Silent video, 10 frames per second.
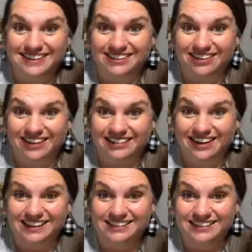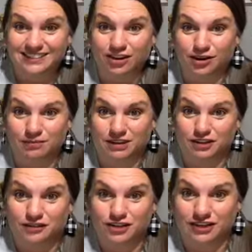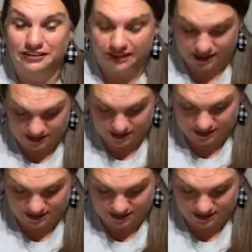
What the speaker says: Can y'all hear that? Hit the heart button if you can hear that.